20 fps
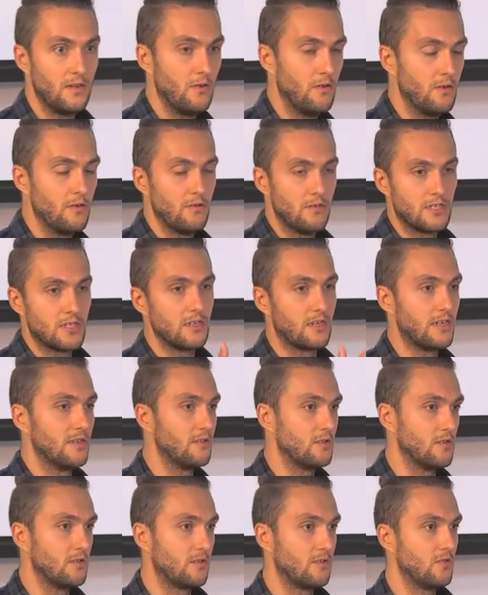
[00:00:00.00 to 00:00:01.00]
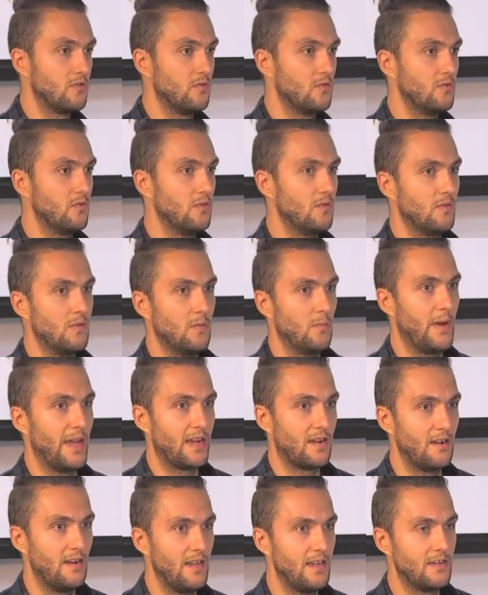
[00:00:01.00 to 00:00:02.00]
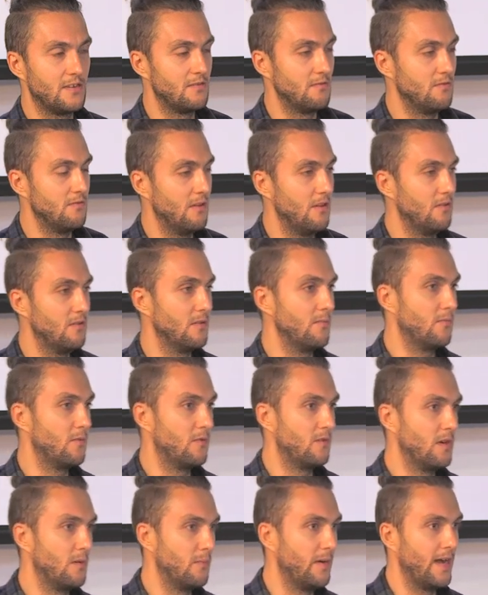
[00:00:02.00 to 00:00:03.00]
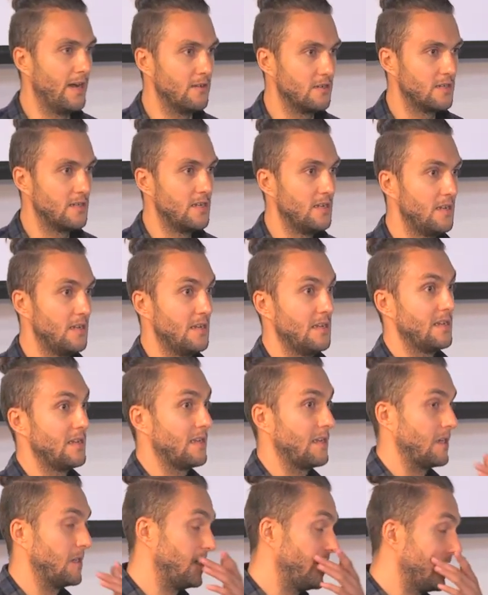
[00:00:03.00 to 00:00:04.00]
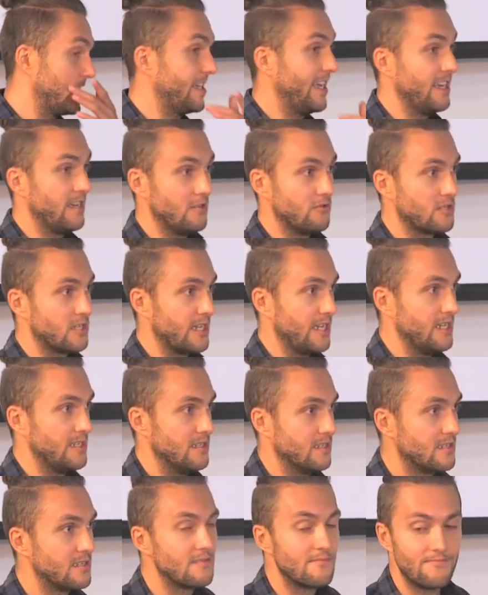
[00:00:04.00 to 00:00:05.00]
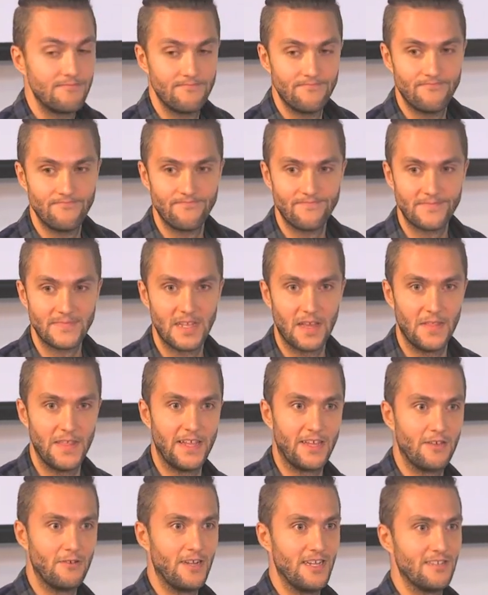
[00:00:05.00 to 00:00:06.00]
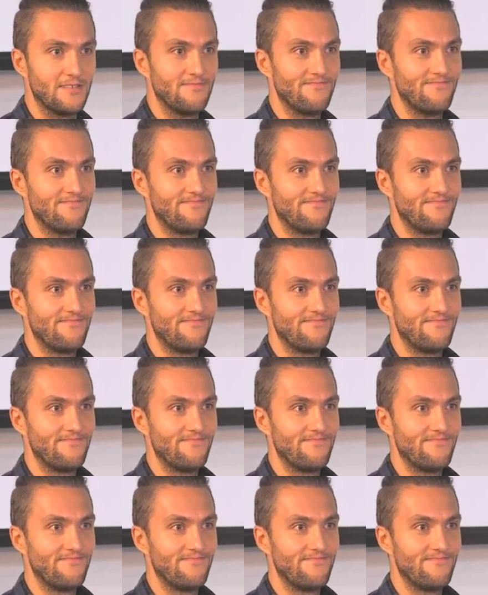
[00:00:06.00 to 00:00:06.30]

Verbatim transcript: Or you also can talk to my colleague to learn more about GridGain use cases. Thank you guys.